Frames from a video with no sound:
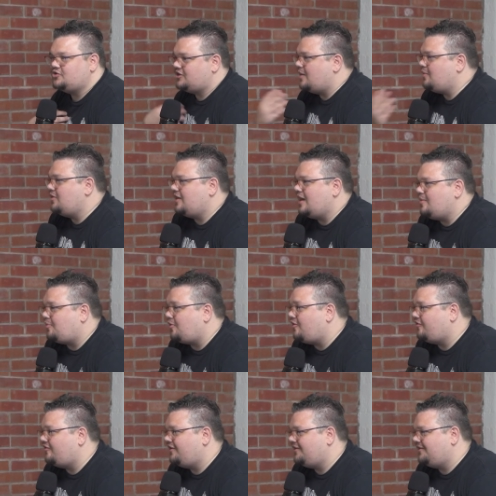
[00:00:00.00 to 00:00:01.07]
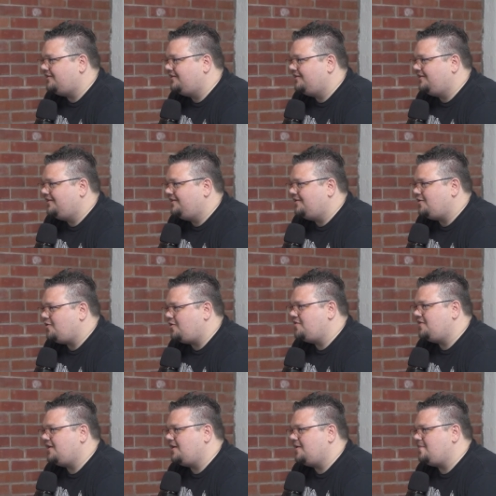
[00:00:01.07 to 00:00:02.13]
so I wouldn't get a profit
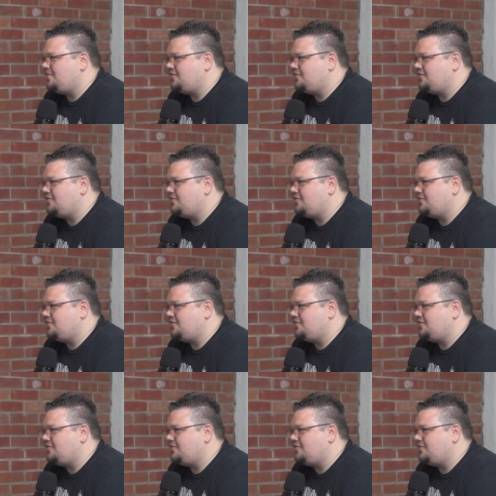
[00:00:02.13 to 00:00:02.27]
on that.